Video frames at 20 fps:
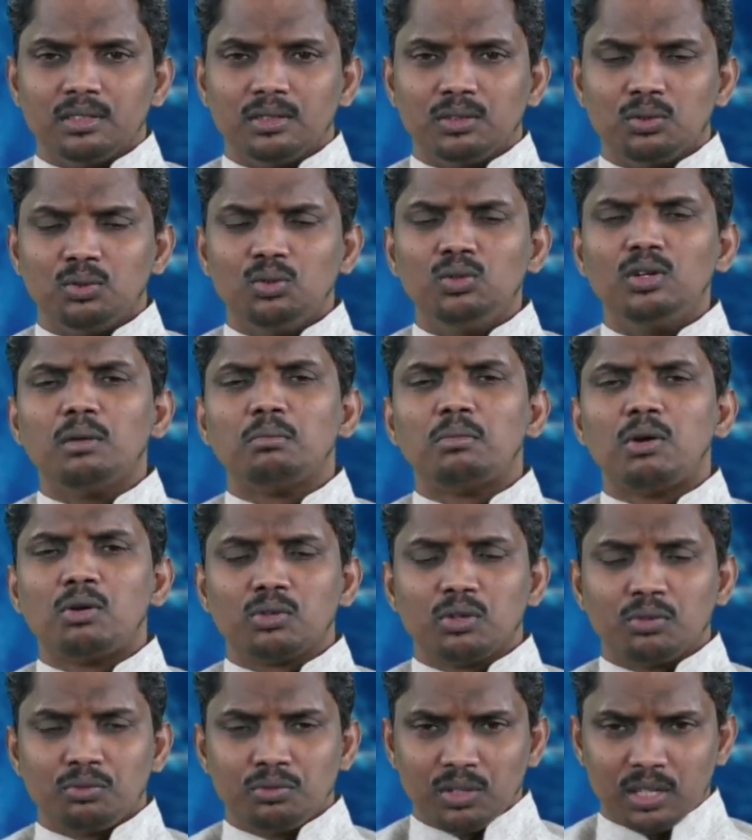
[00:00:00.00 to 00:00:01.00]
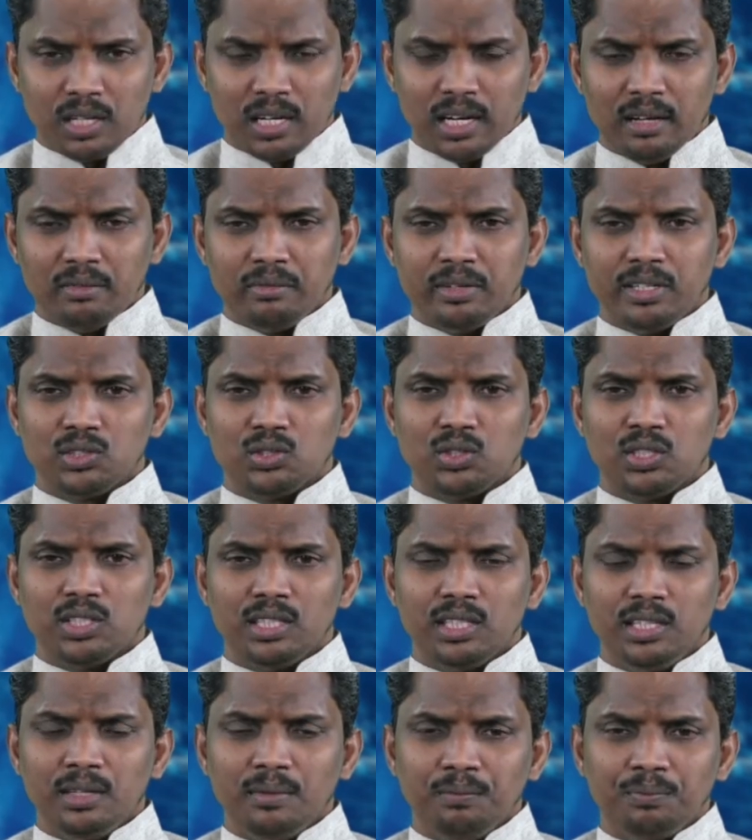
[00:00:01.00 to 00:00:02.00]
good amount of relevance in
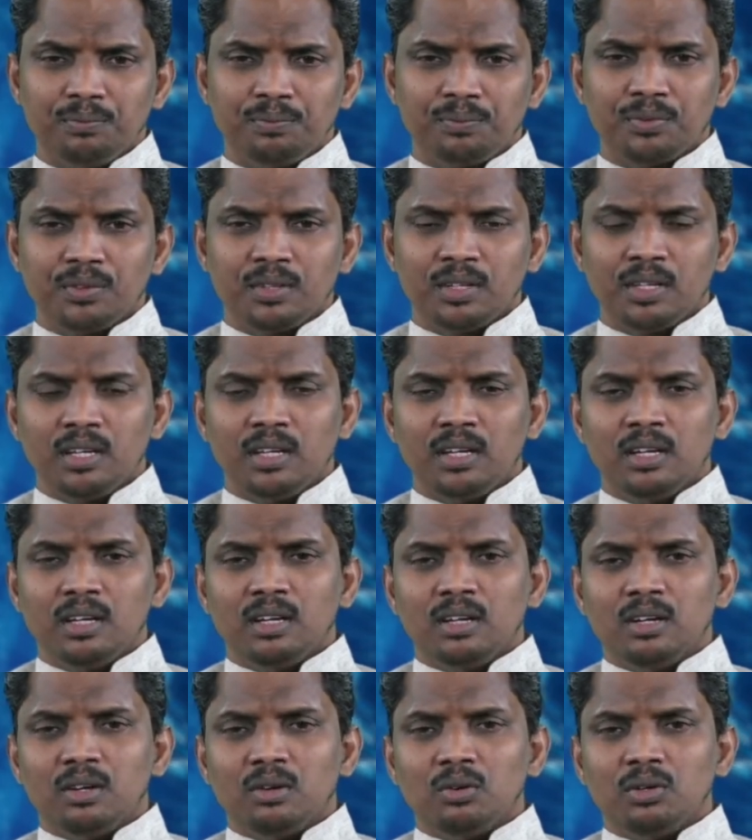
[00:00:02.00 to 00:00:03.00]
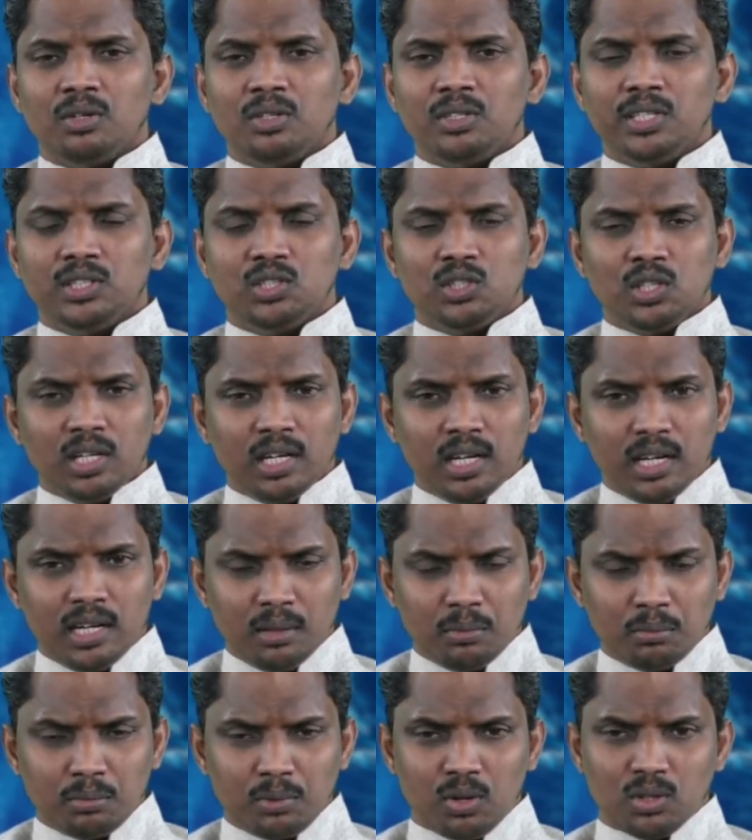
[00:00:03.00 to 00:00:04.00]
the teaching
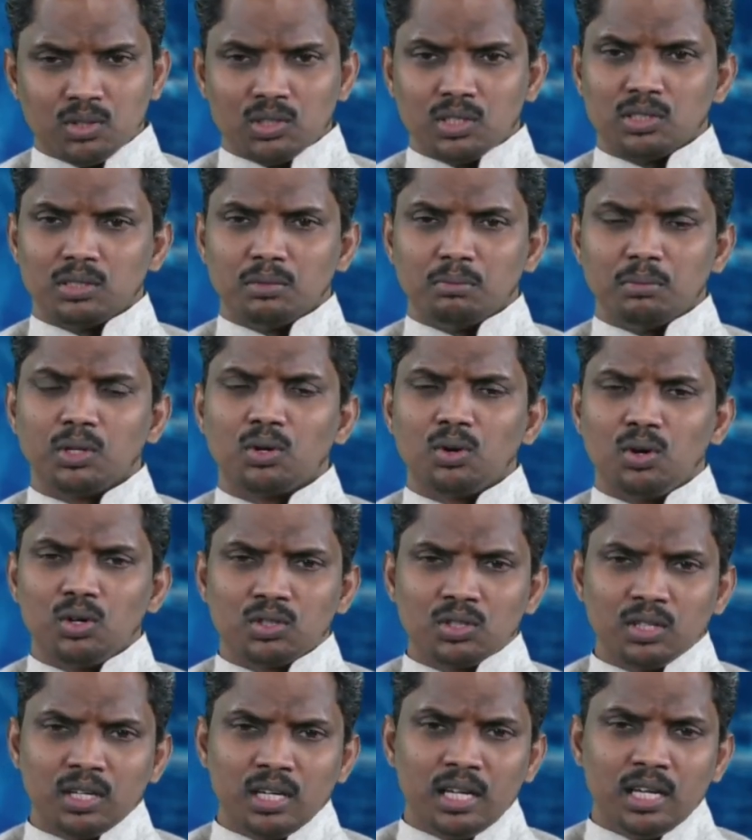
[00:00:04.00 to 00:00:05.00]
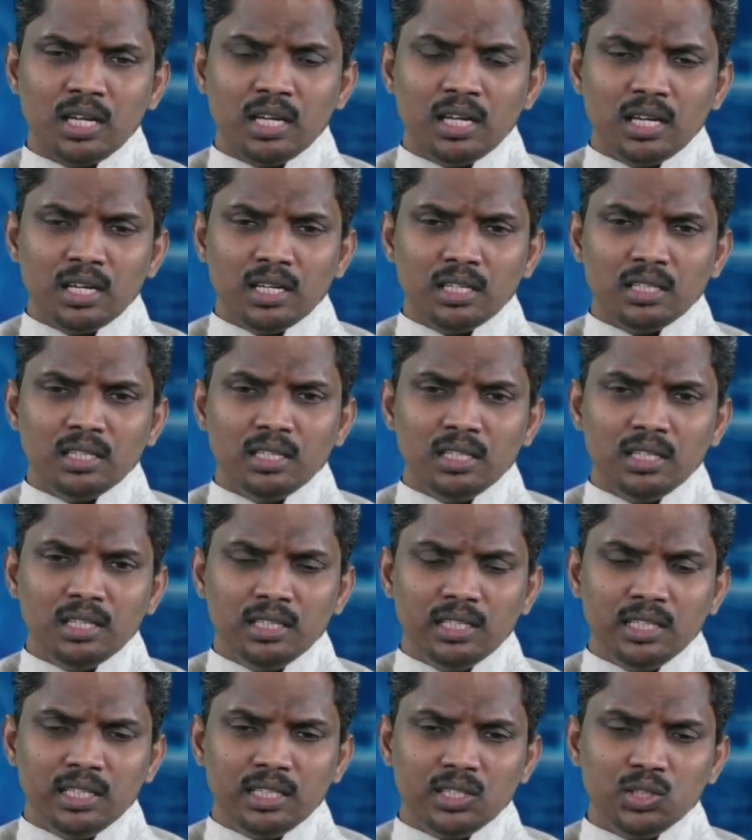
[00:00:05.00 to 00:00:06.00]
learning process, because
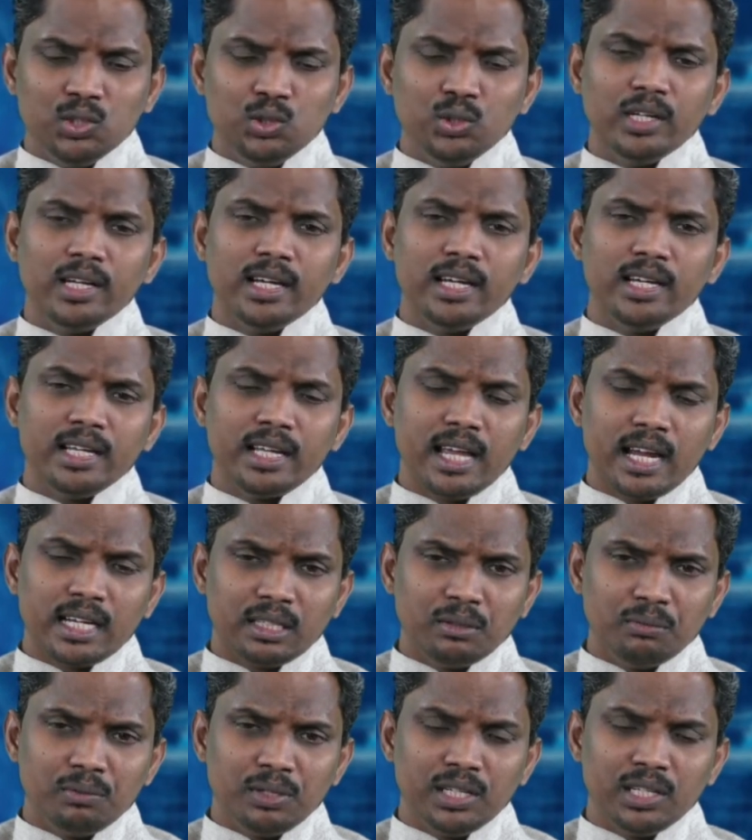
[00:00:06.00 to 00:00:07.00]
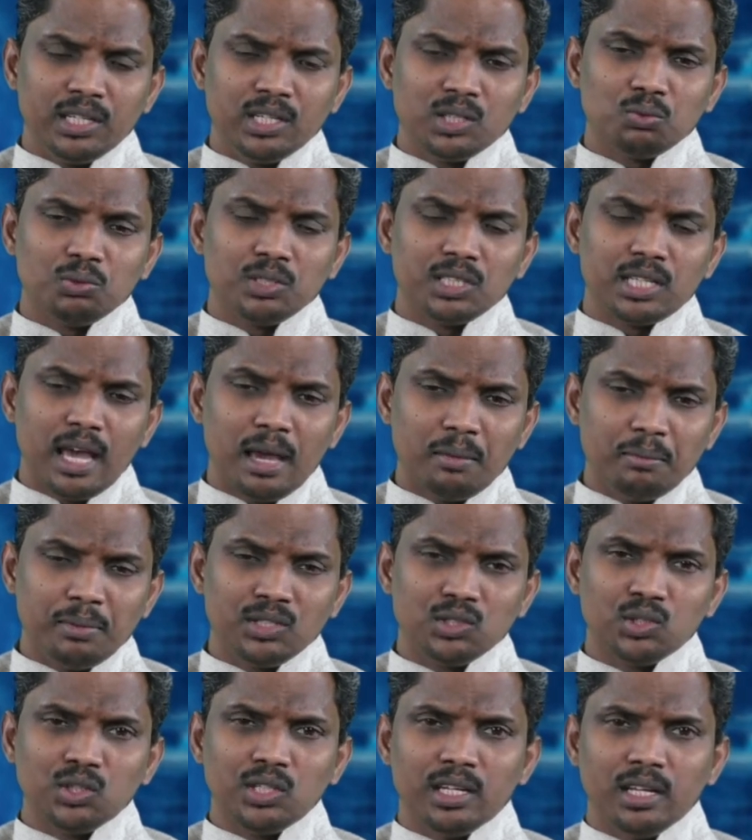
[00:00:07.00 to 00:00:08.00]
the teaching learning activities which
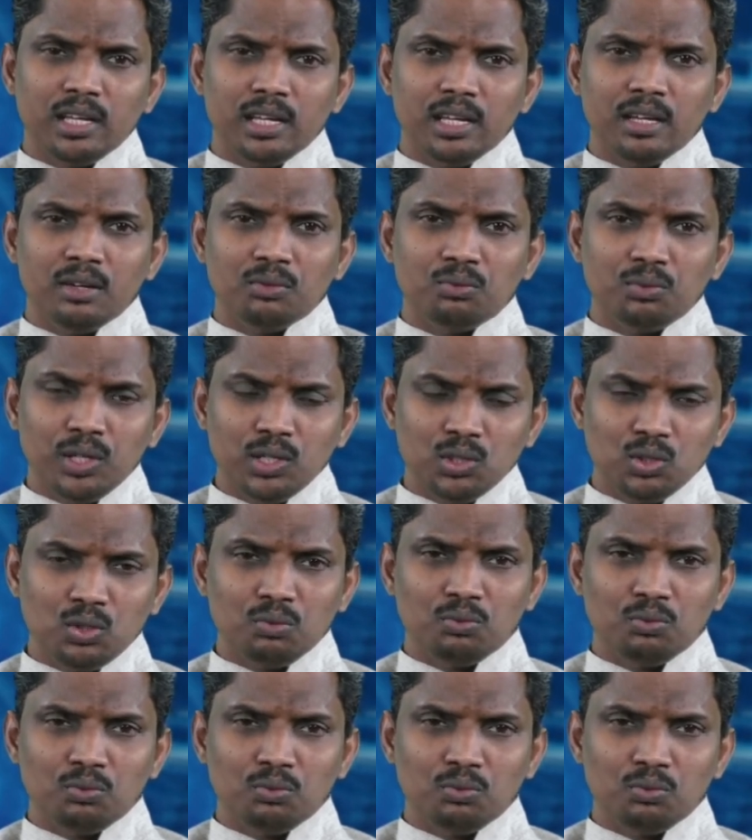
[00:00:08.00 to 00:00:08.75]
happens in a face to